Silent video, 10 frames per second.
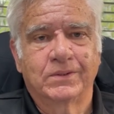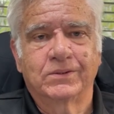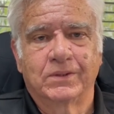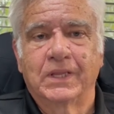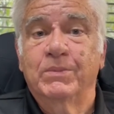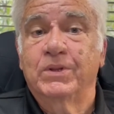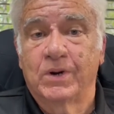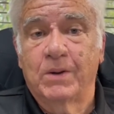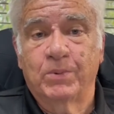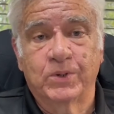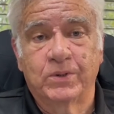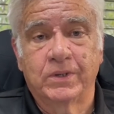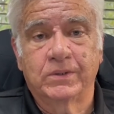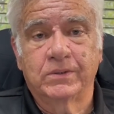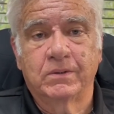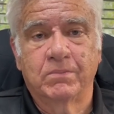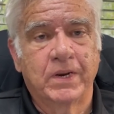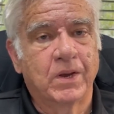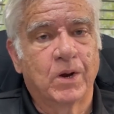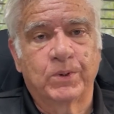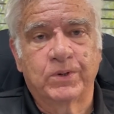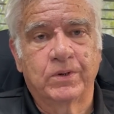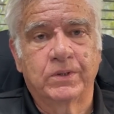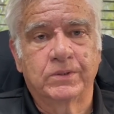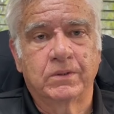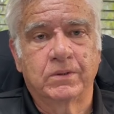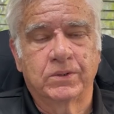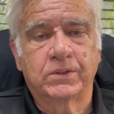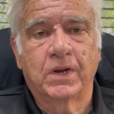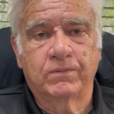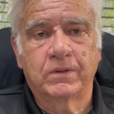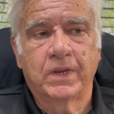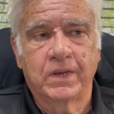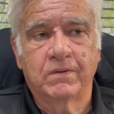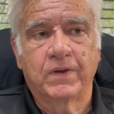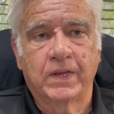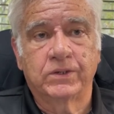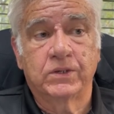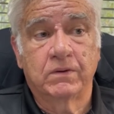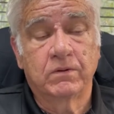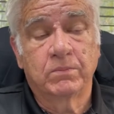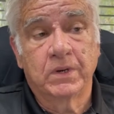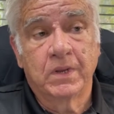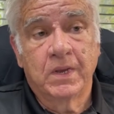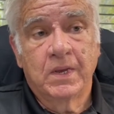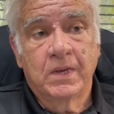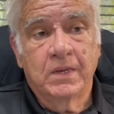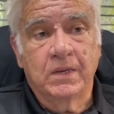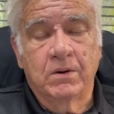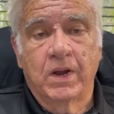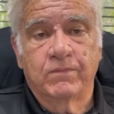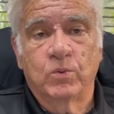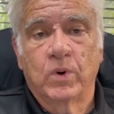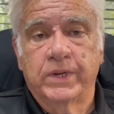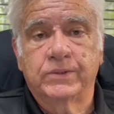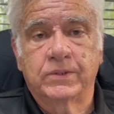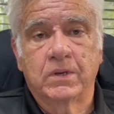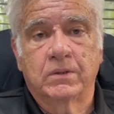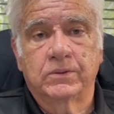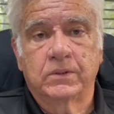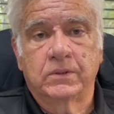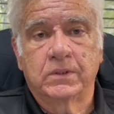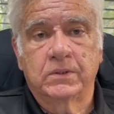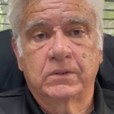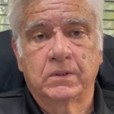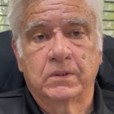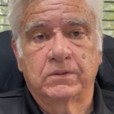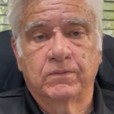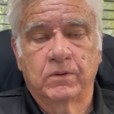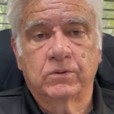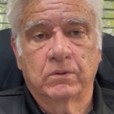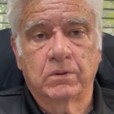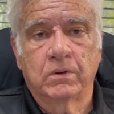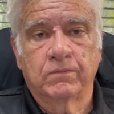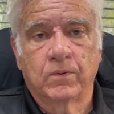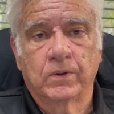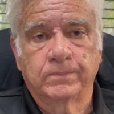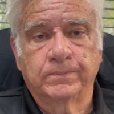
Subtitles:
limited opportunities. There are many opportunities here. You just have to take advantage of them and have the right skills that these folks are looking for.